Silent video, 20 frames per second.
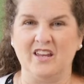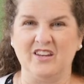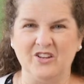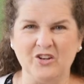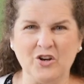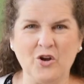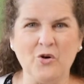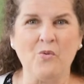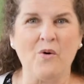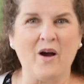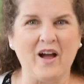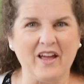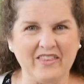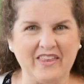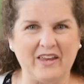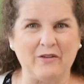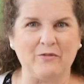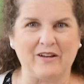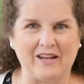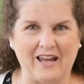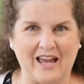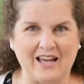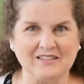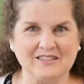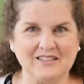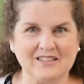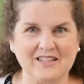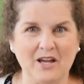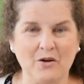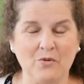you know why they
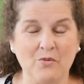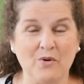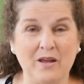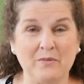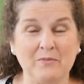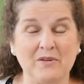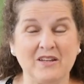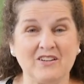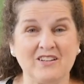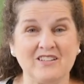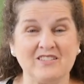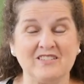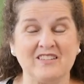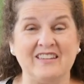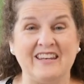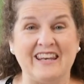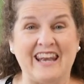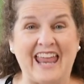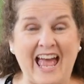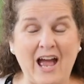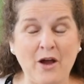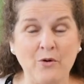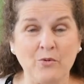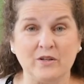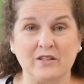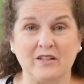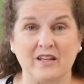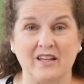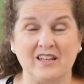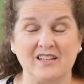reacted that way? Because
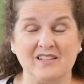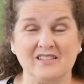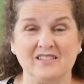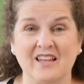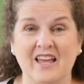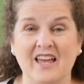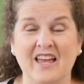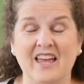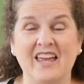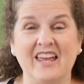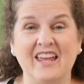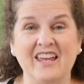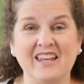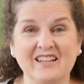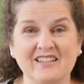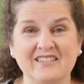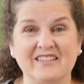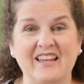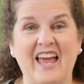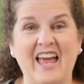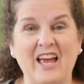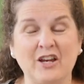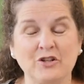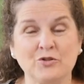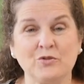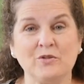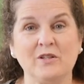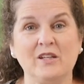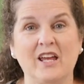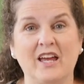nowadays it is
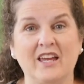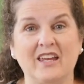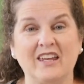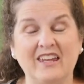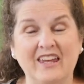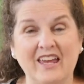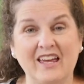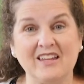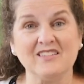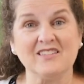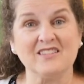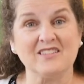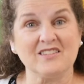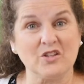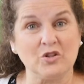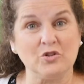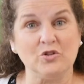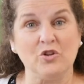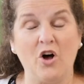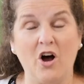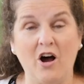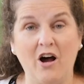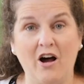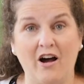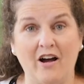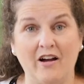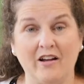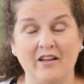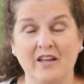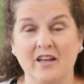actually against the
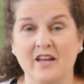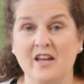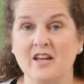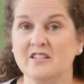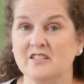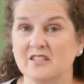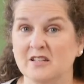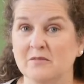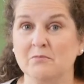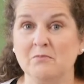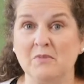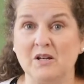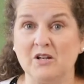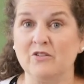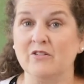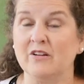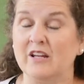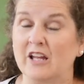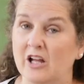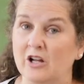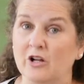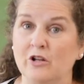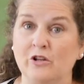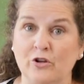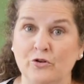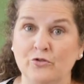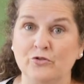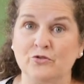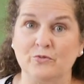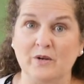law to marry a
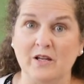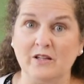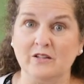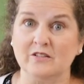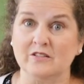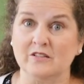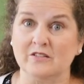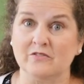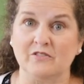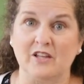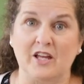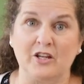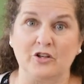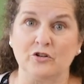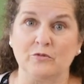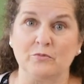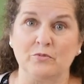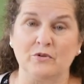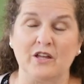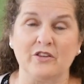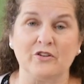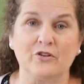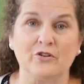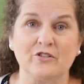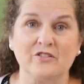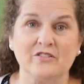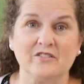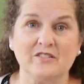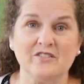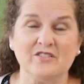close relative like your brother
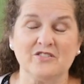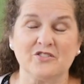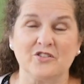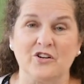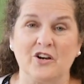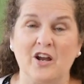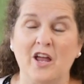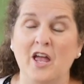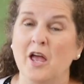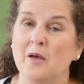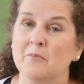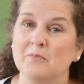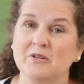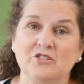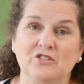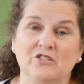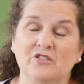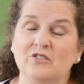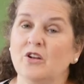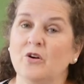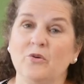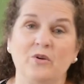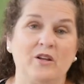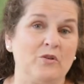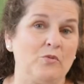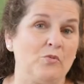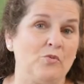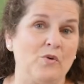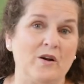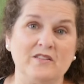or sister. But do you know
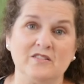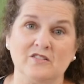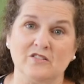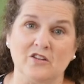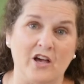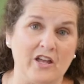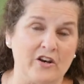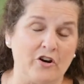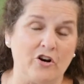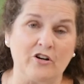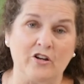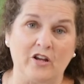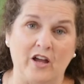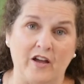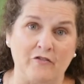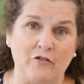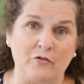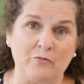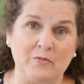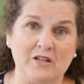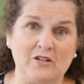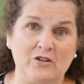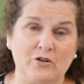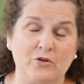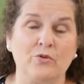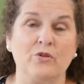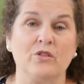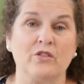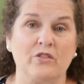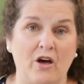it was not our government
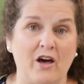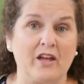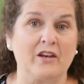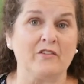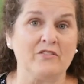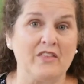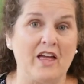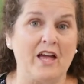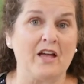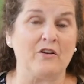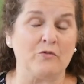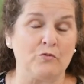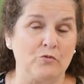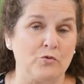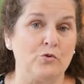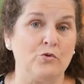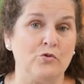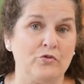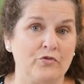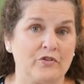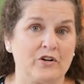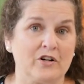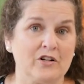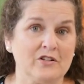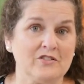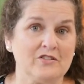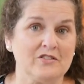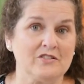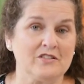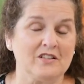who thought of that rule
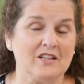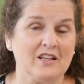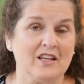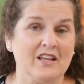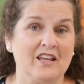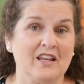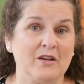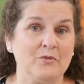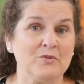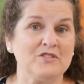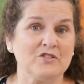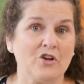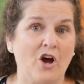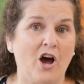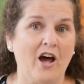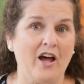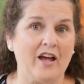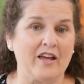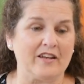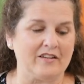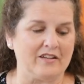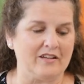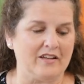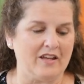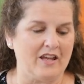first? It was God.